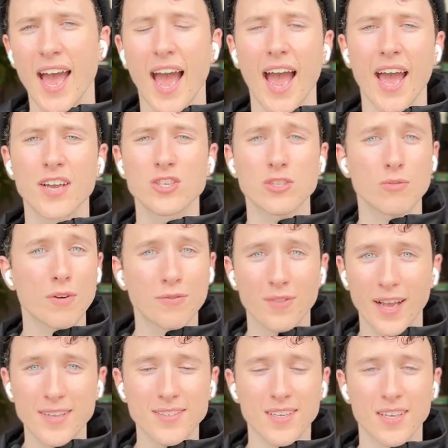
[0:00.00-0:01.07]
and just
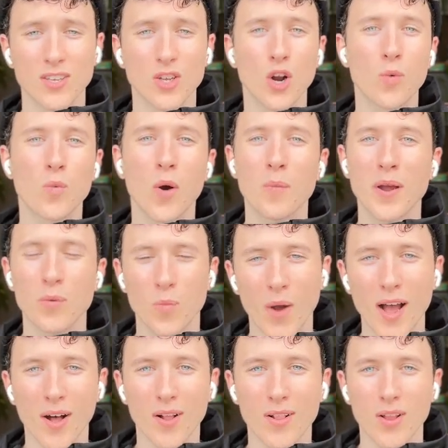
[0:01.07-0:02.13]
reflecting, what went
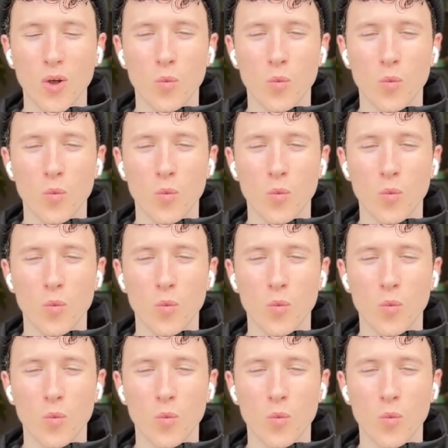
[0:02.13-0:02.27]
well?